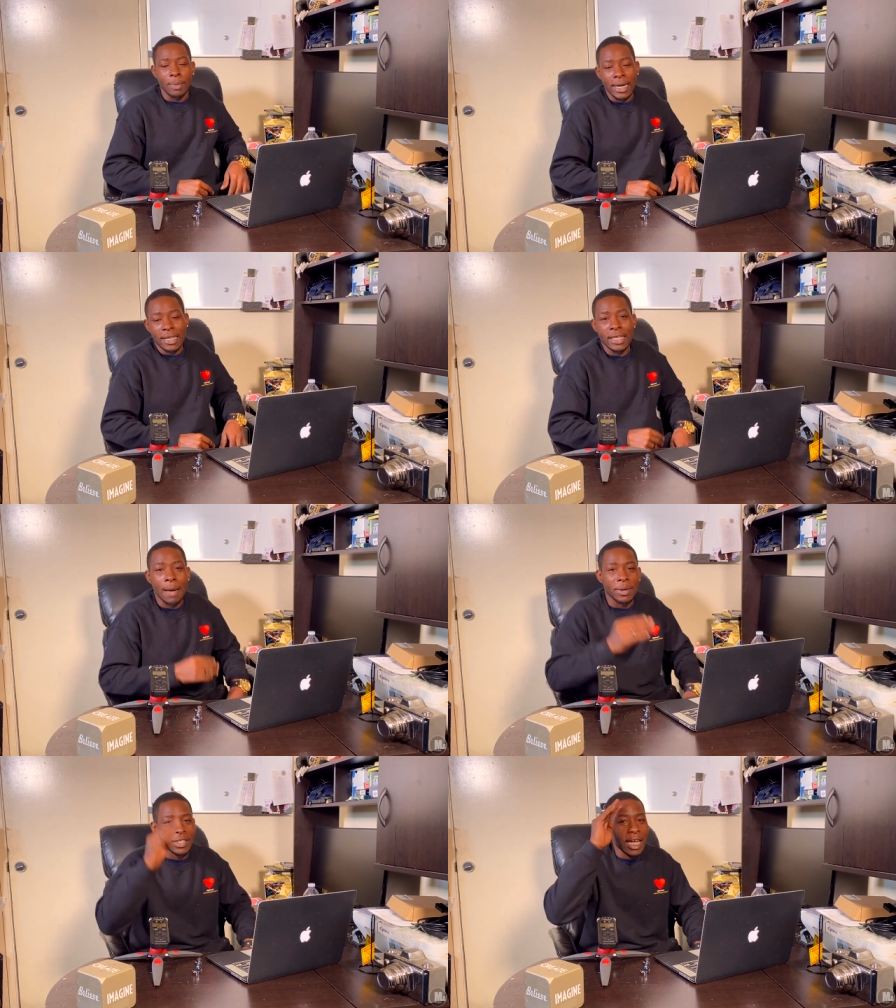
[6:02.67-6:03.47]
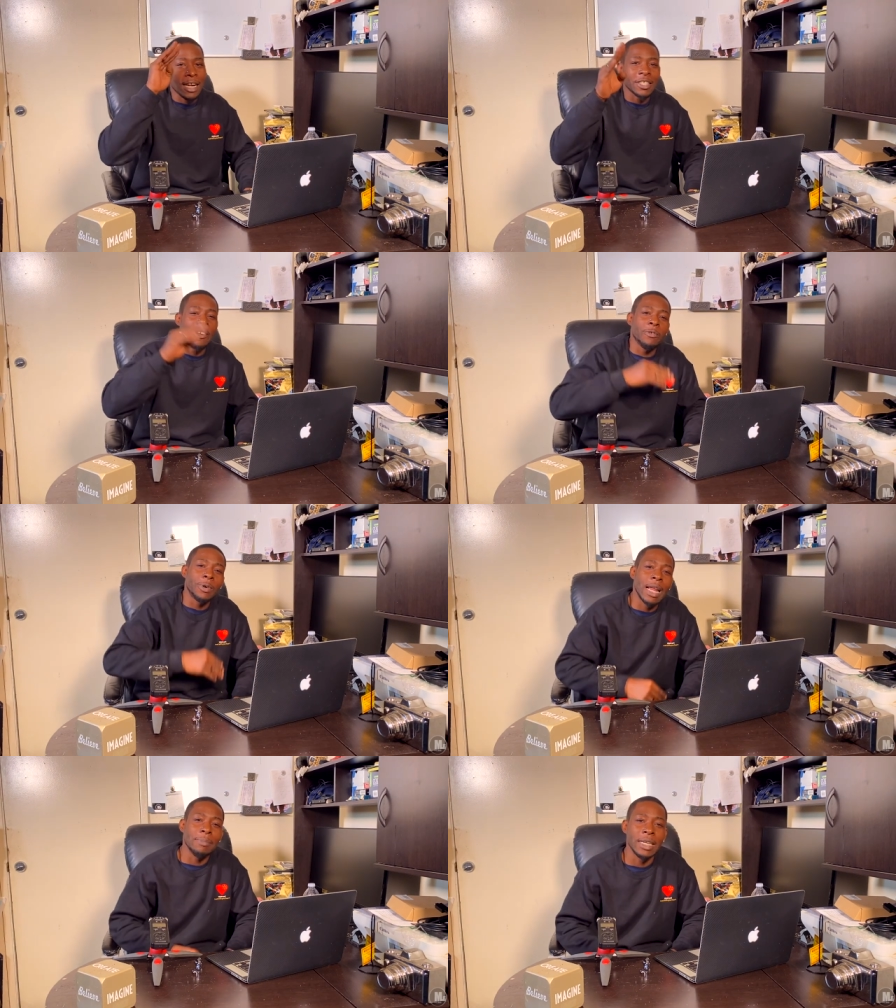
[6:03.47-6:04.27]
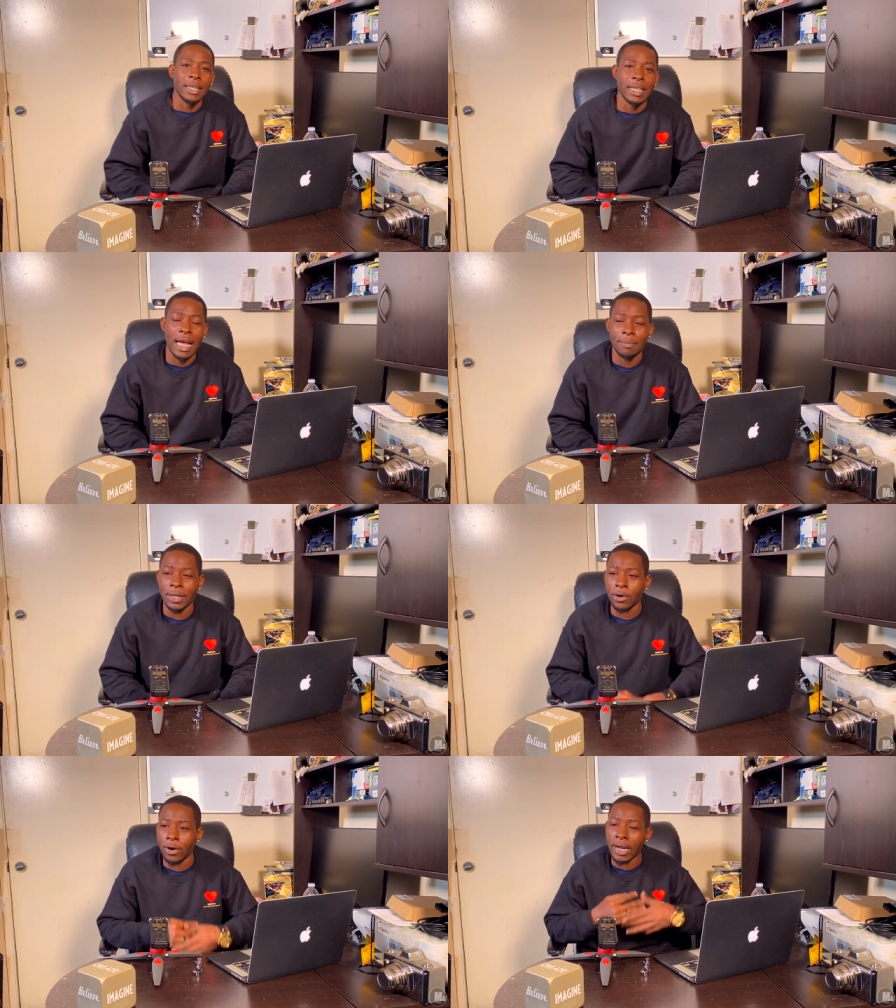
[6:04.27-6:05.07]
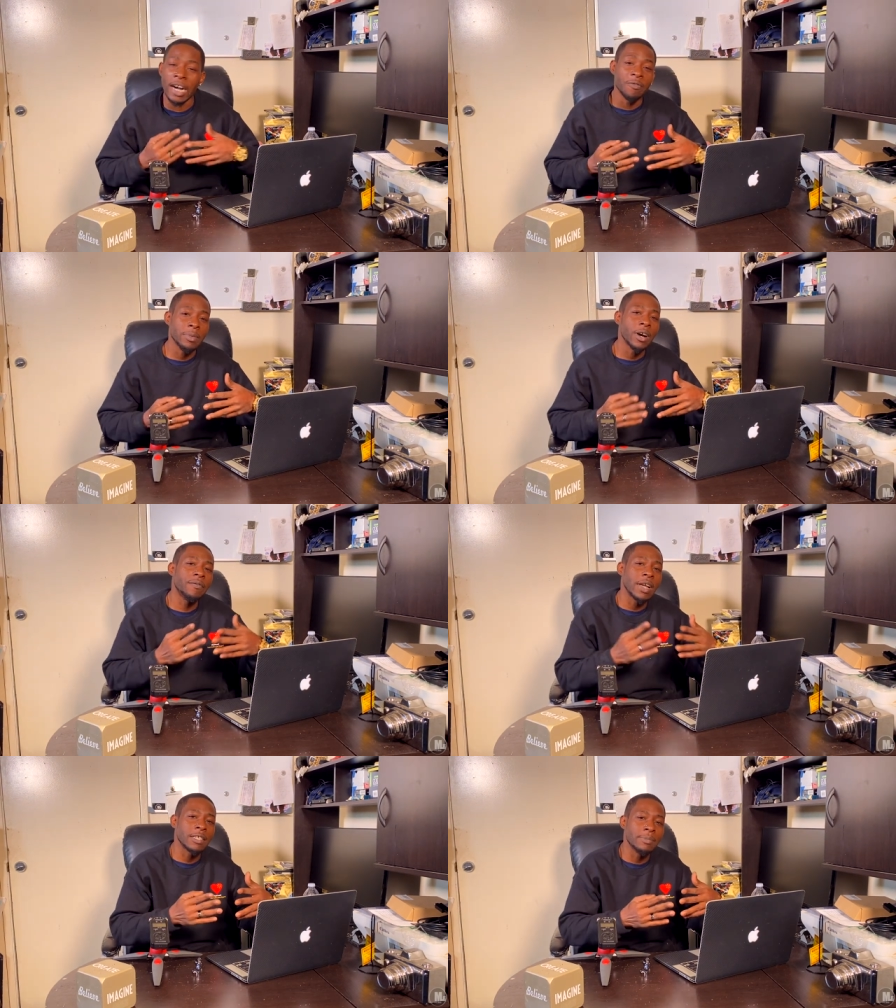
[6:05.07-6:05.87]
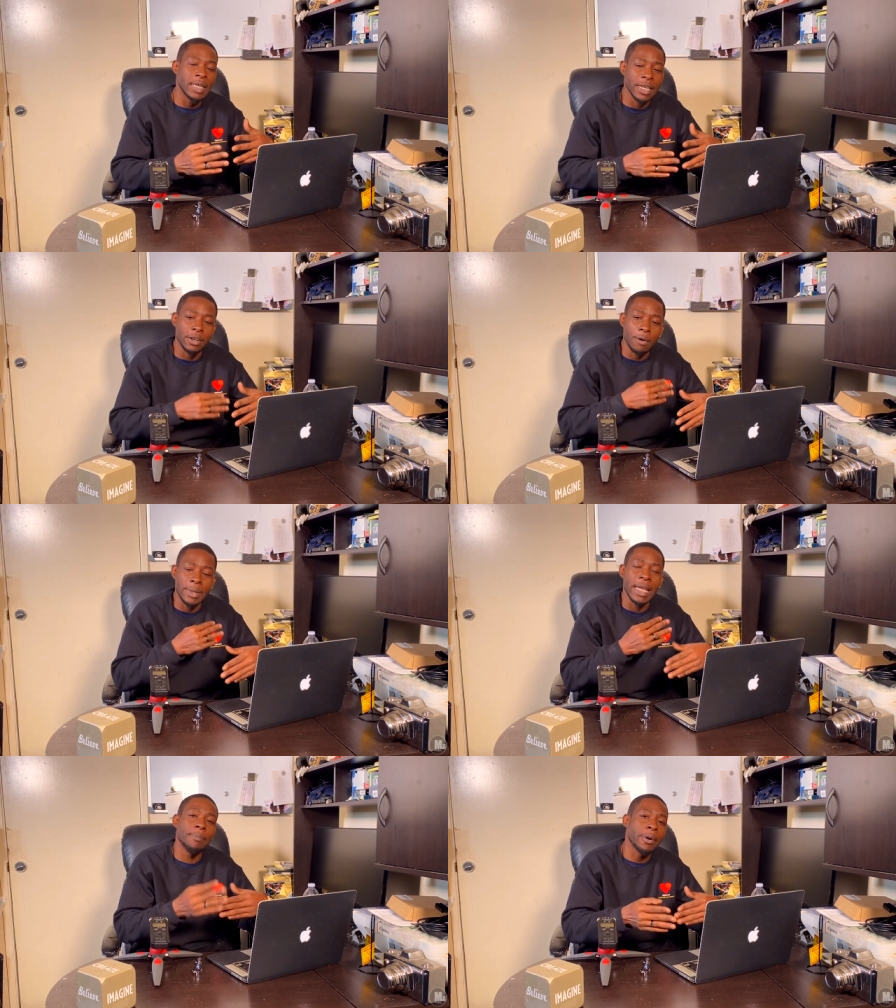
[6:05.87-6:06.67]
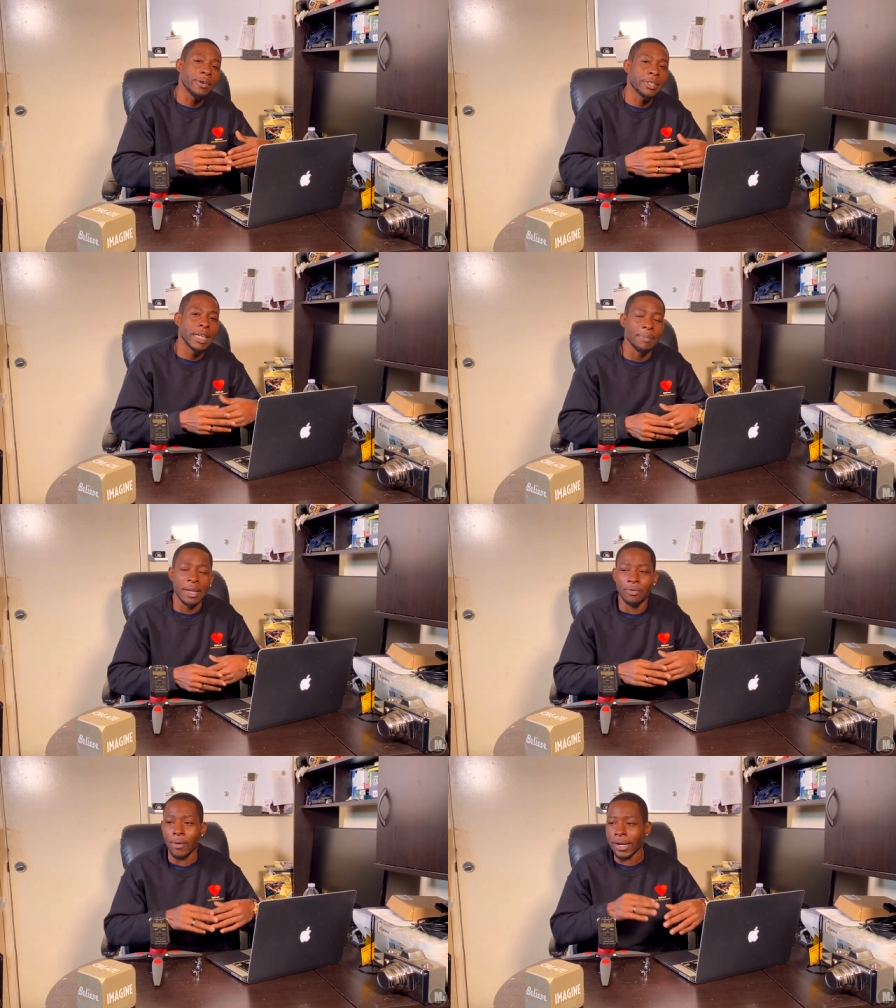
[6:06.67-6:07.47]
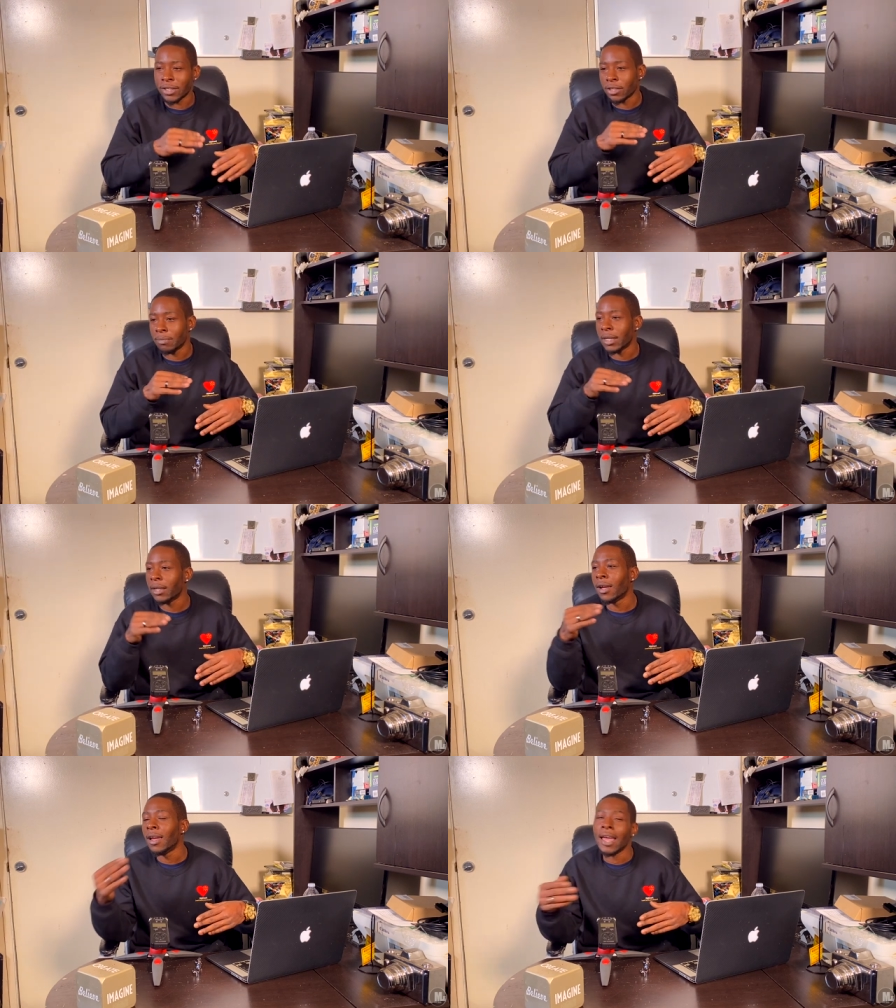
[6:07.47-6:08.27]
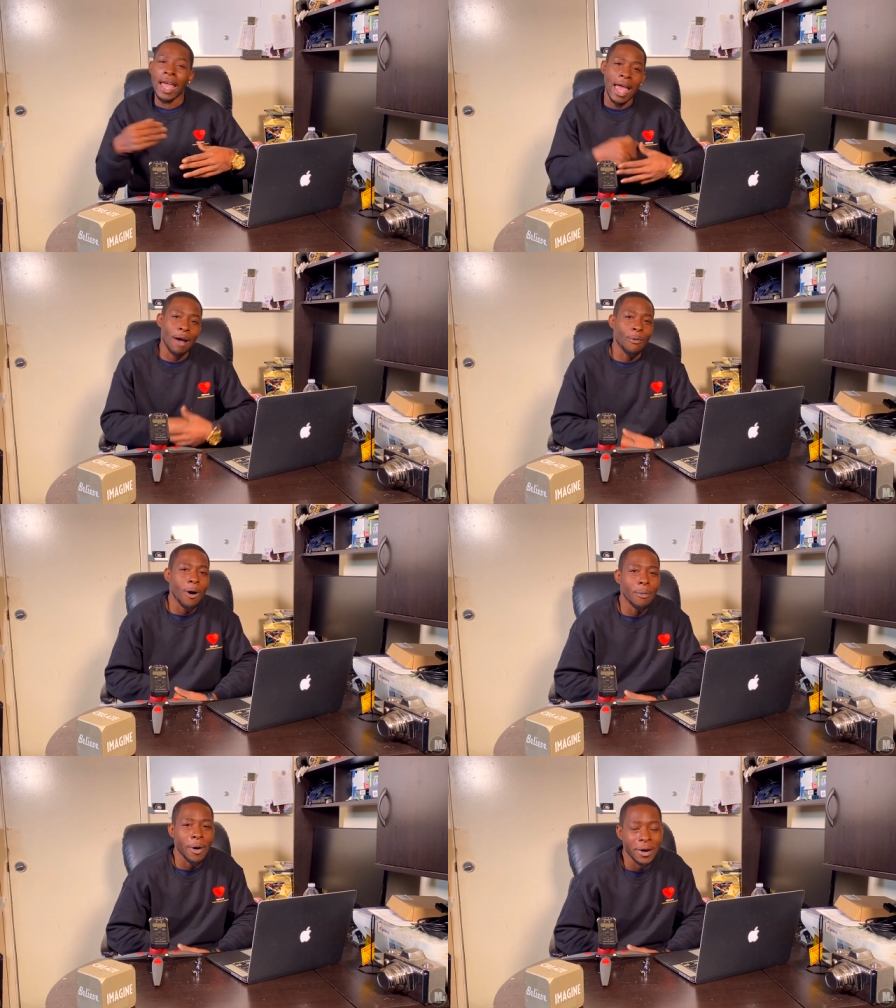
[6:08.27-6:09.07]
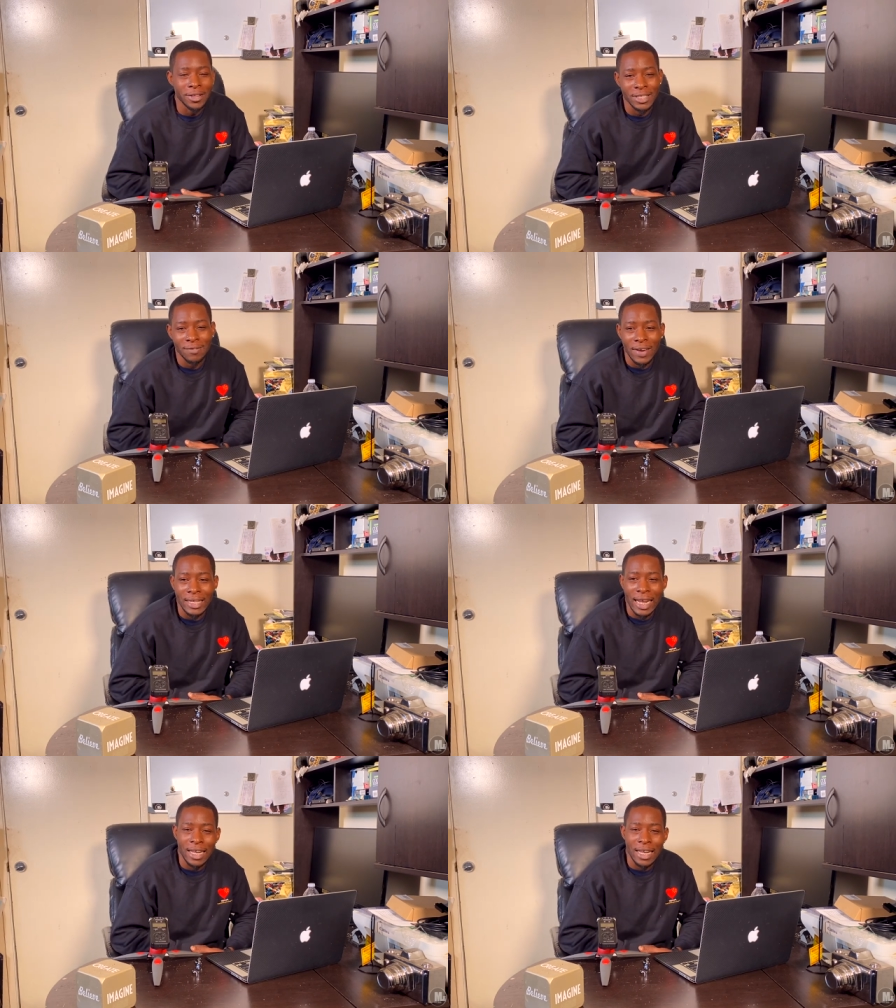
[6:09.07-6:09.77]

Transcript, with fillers: my next topic, shout out to everyone that be that be knowing of me on Facebook and know me in person, that be running to me at Walmart and stuff like that.